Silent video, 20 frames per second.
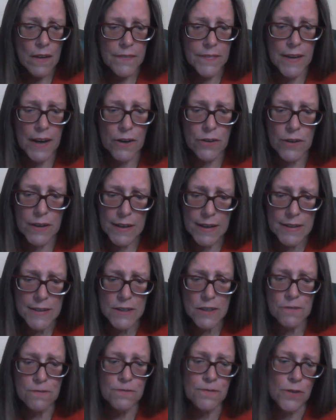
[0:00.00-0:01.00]
There is
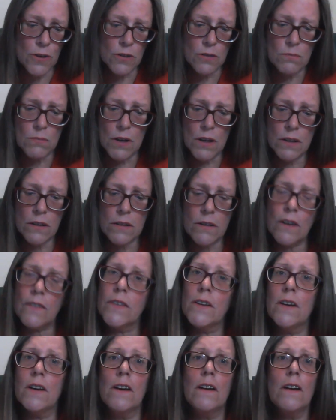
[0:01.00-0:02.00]
a full moon on
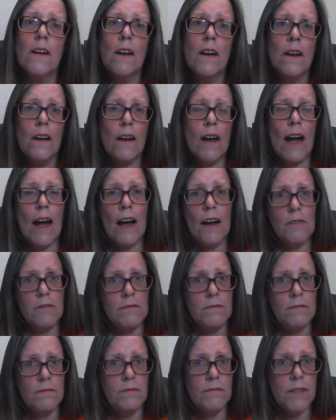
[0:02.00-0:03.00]
the
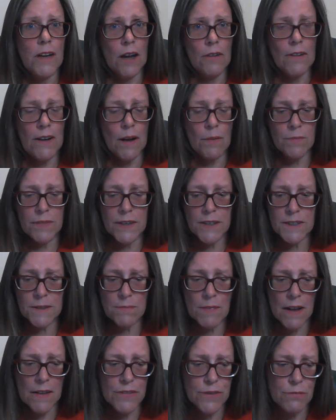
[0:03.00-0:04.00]
um, coming up this
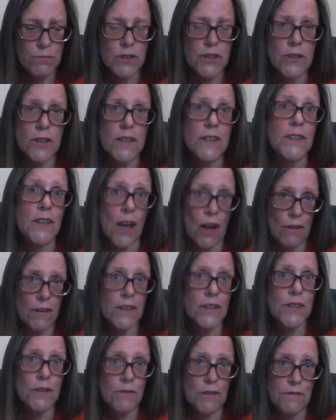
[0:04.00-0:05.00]
month, which is
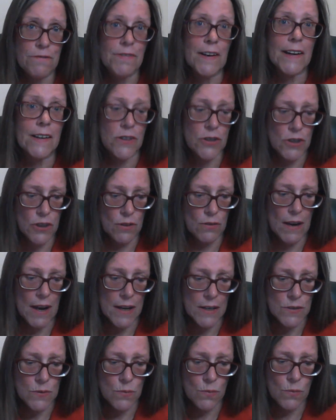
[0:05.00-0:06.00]
going to affect you
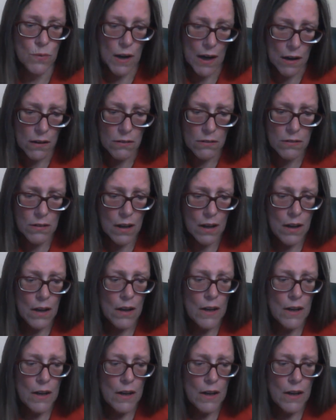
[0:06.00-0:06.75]
as well.